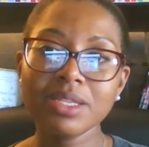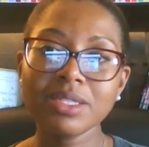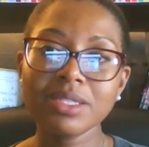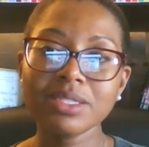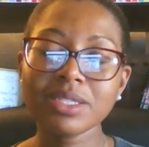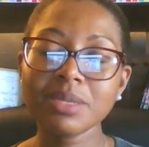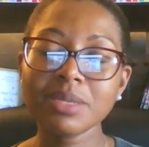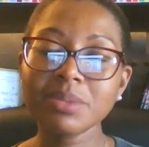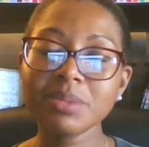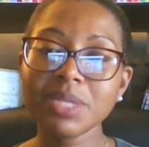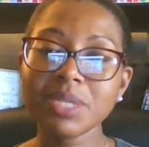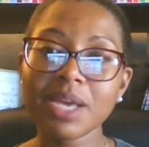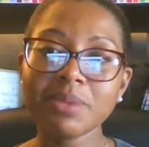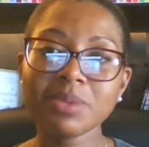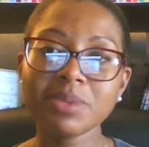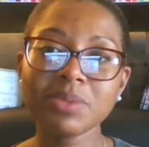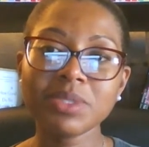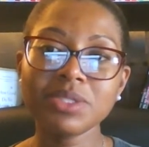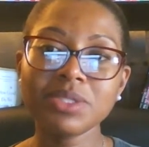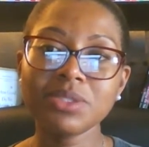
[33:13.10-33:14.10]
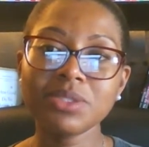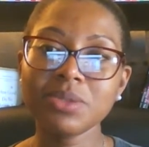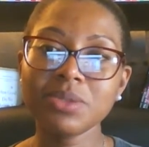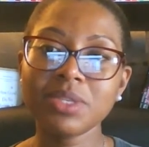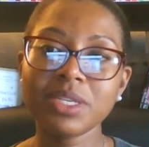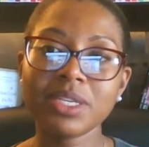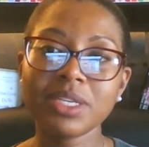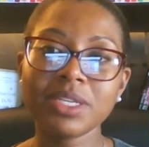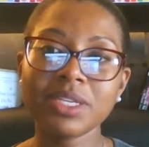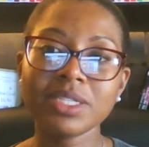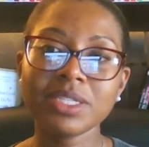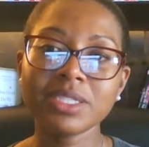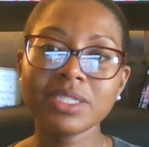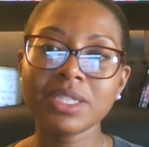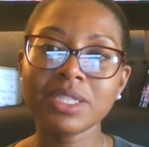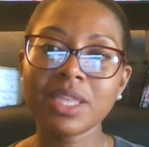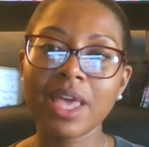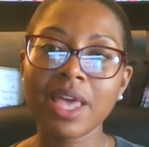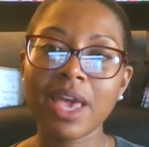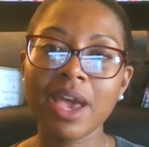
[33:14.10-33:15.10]
sometimes we do things
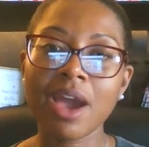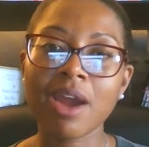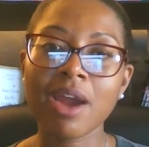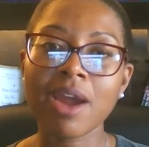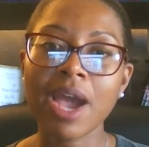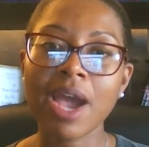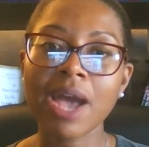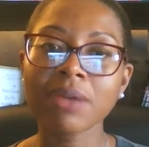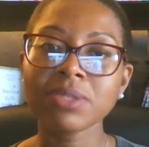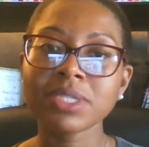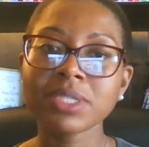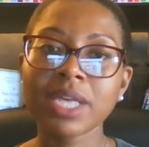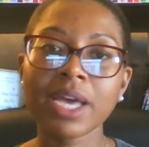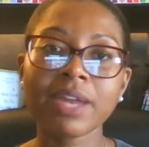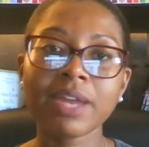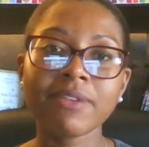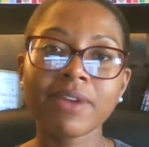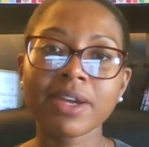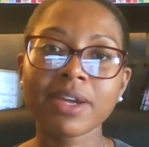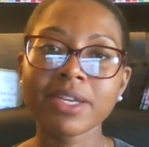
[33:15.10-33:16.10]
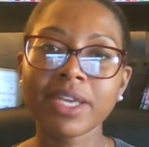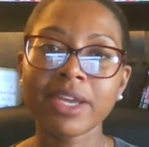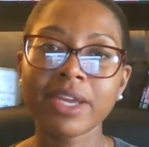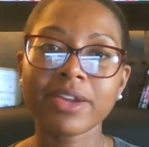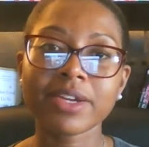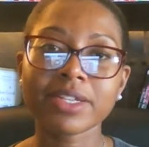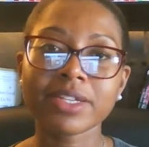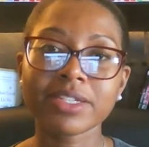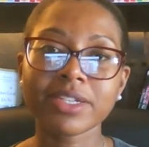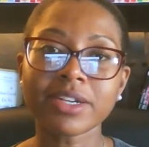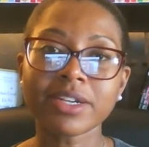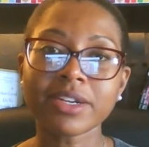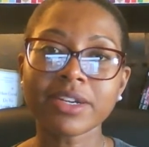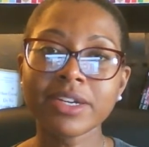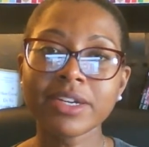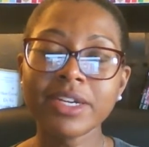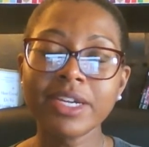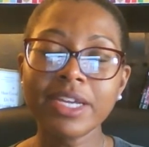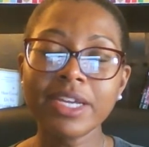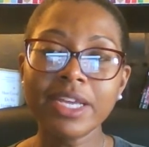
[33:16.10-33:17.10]
that are outside of our character.
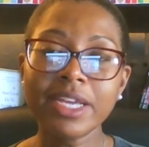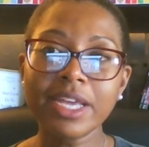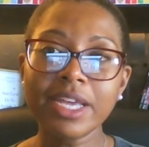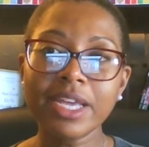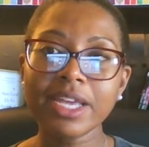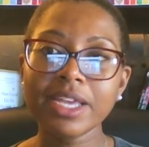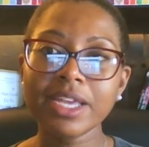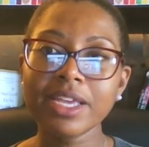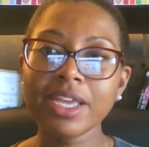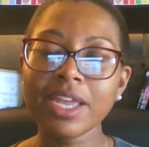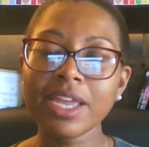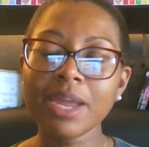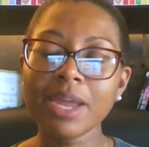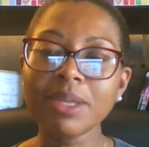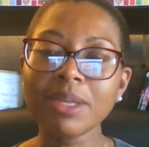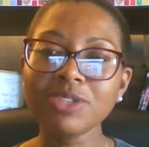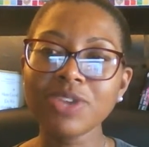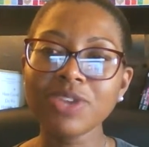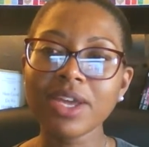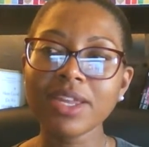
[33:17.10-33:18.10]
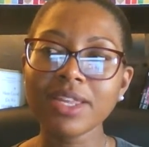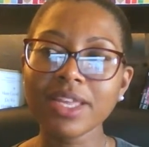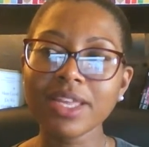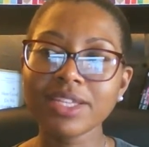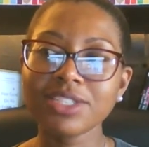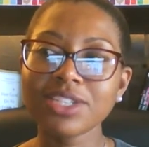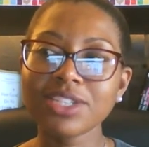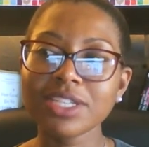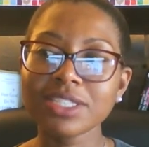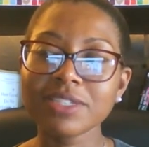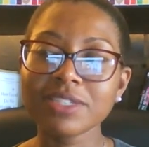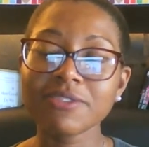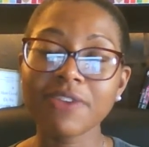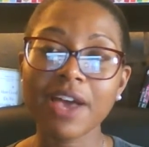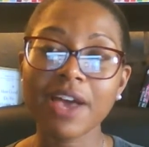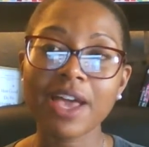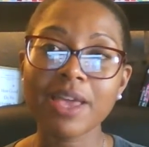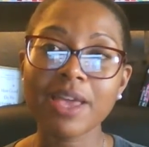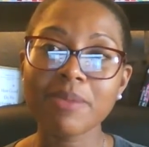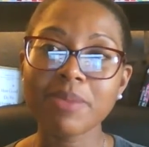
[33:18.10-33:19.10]
And I'm not trying to like
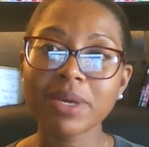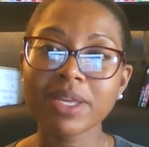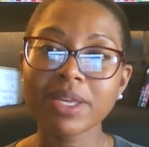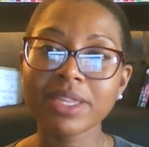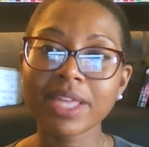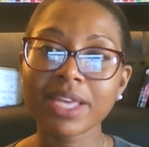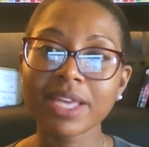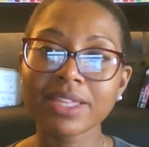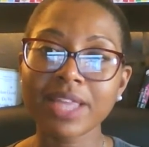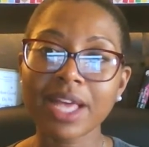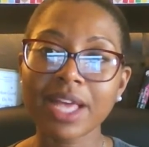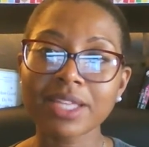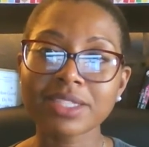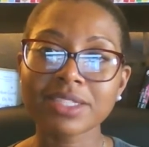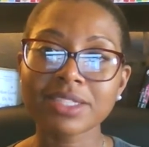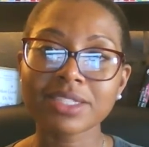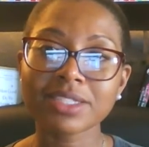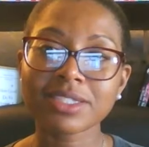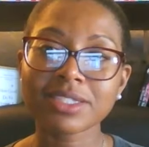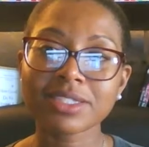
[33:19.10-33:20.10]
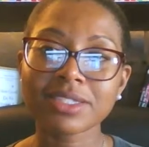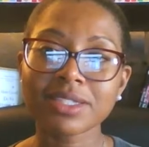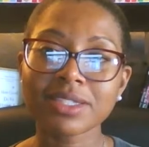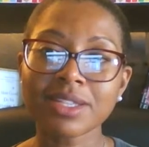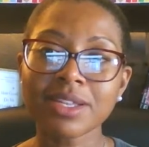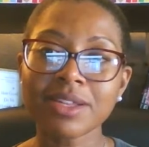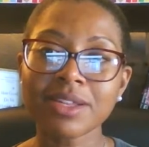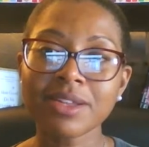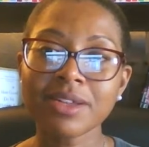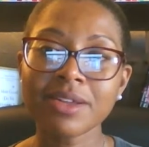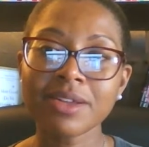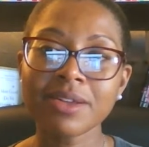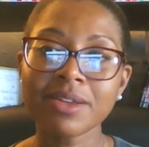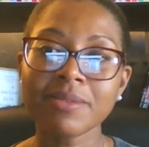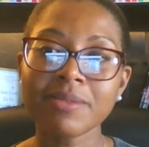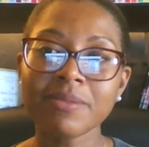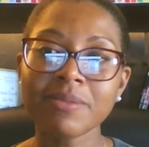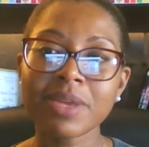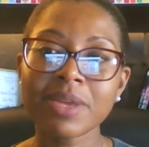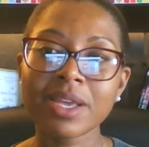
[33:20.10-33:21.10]
justify it, but like that's just
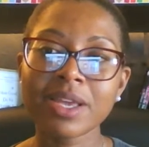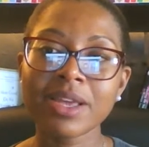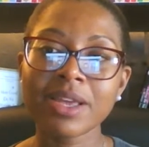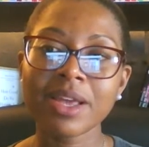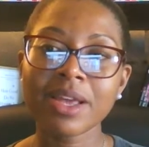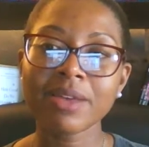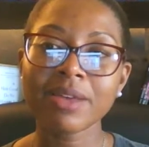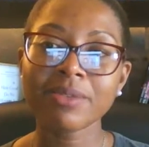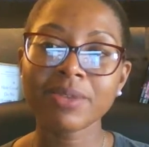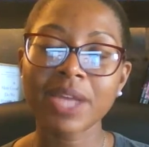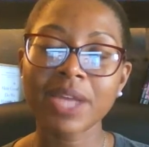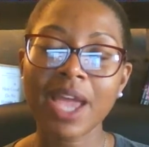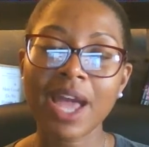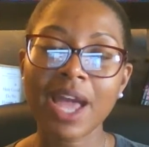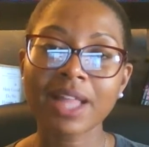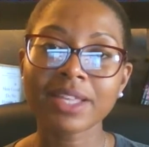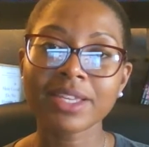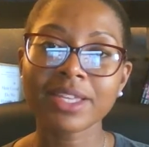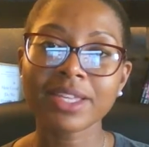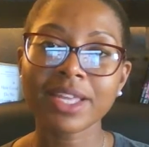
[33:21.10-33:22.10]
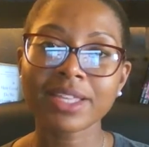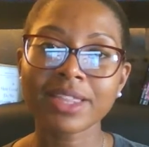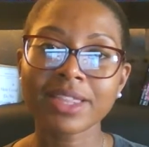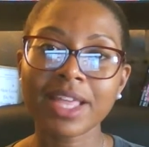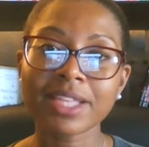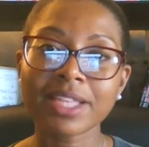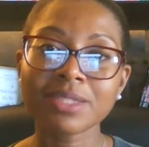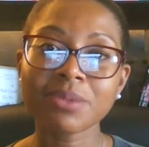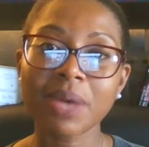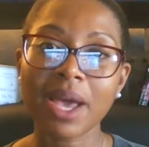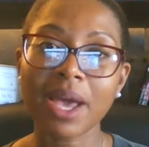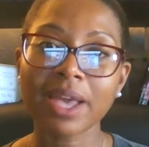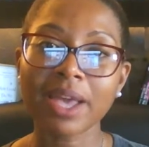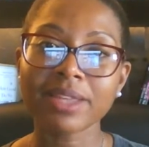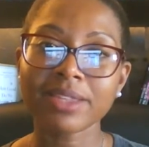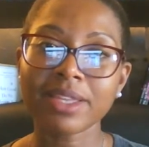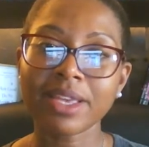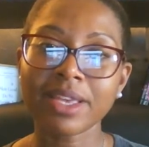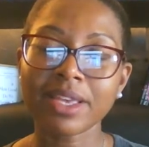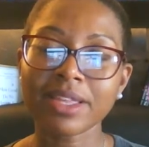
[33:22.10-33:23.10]
reality. Like that's what I
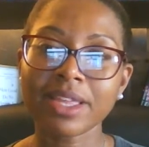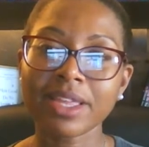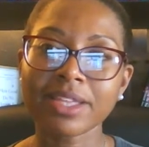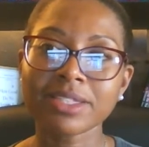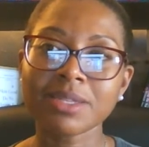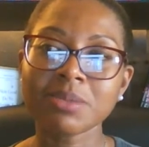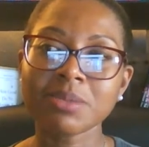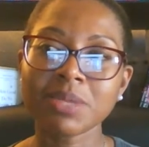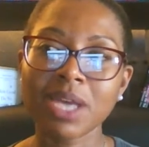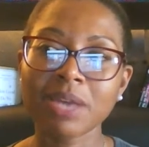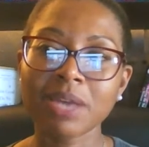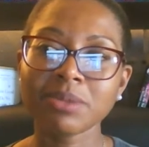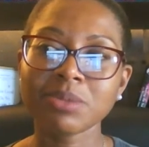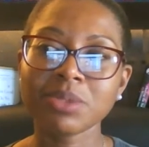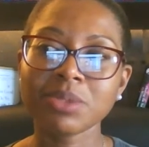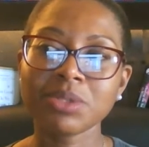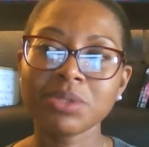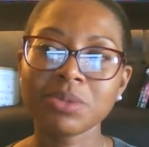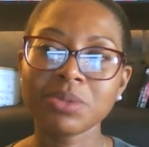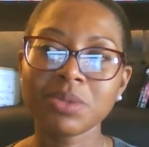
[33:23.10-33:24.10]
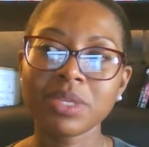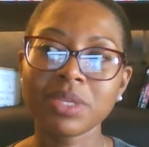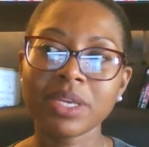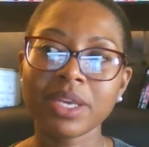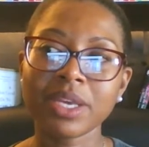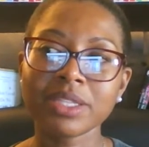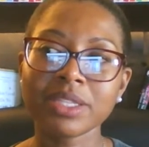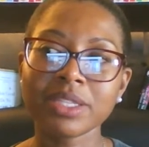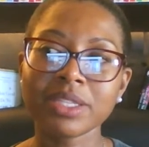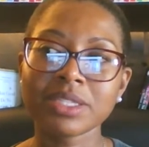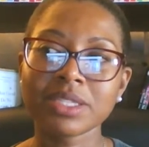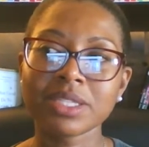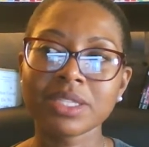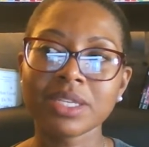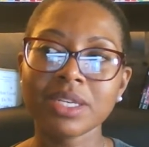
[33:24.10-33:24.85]
think. Like sometimes we do things